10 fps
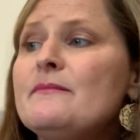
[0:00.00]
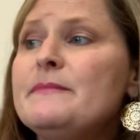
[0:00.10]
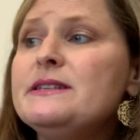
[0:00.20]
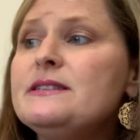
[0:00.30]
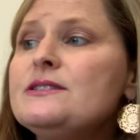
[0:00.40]

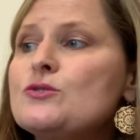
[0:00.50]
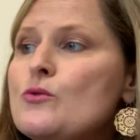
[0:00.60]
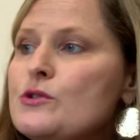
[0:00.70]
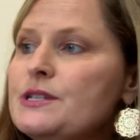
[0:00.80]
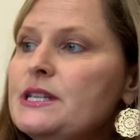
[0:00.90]
Mrs.
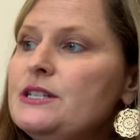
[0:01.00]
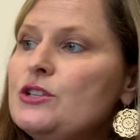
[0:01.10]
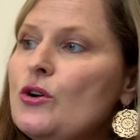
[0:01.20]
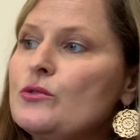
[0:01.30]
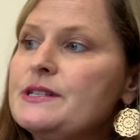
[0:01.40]
Gorski
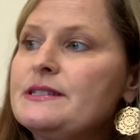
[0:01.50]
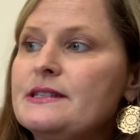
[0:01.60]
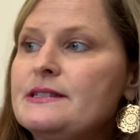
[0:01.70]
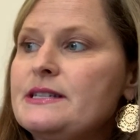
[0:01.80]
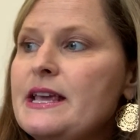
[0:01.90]
told us
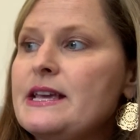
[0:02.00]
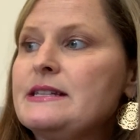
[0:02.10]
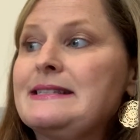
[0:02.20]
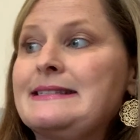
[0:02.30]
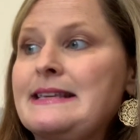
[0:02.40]
to
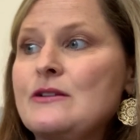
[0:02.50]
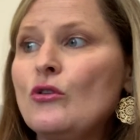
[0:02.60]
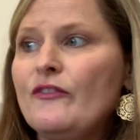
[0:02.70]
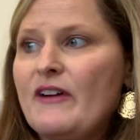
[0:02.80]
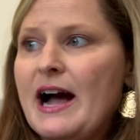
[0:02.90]
stand
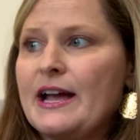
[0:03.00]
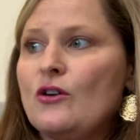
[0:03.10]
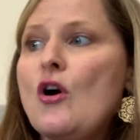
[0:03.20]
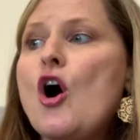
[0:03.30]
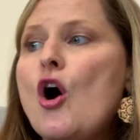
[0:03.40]
single file